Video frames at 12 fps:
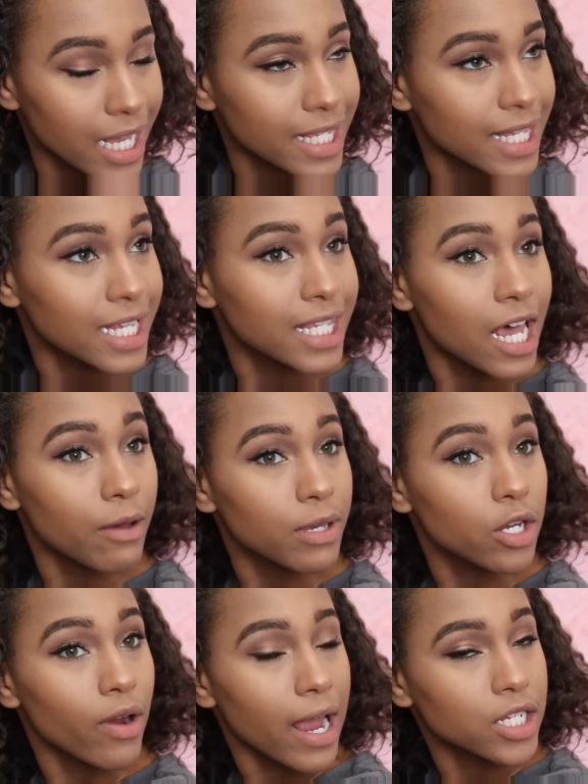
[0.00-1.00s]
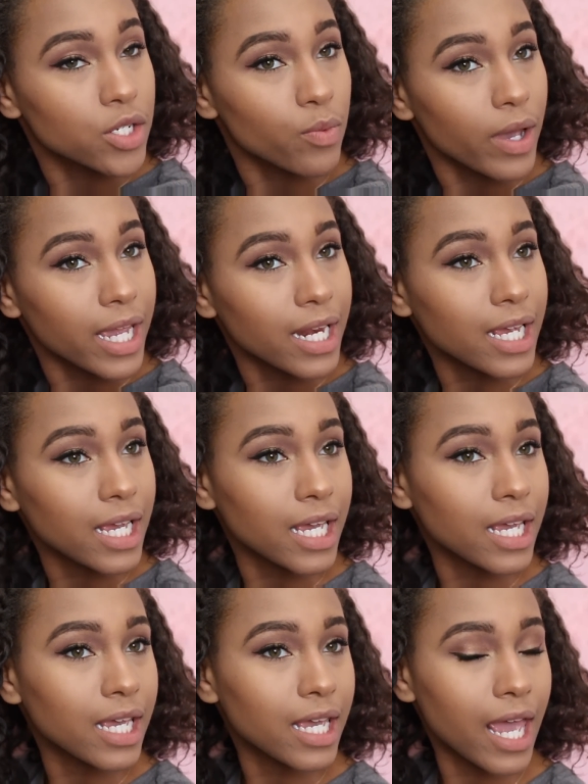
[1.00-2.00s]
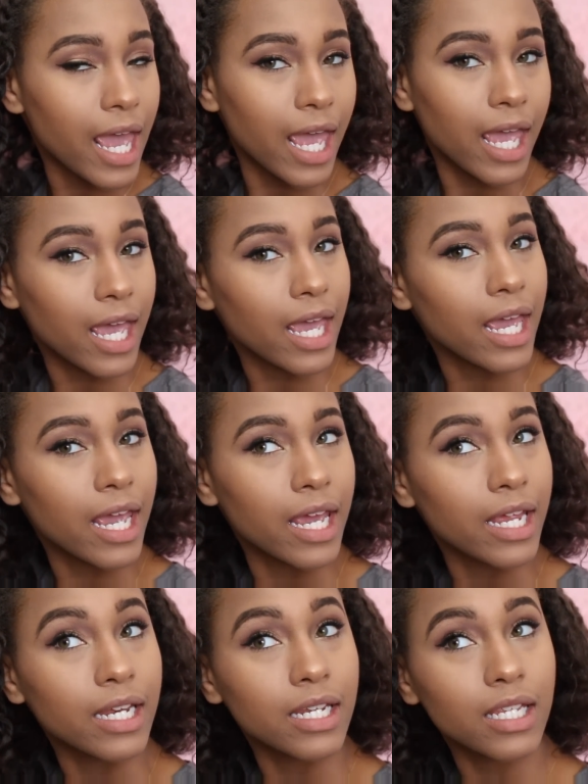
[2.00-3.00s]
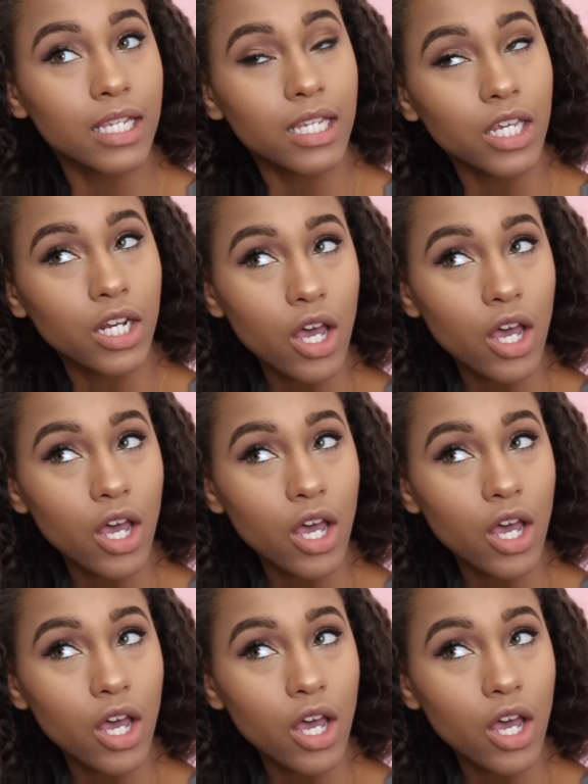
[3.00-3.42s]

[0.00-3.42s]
since I'll be graduating and, you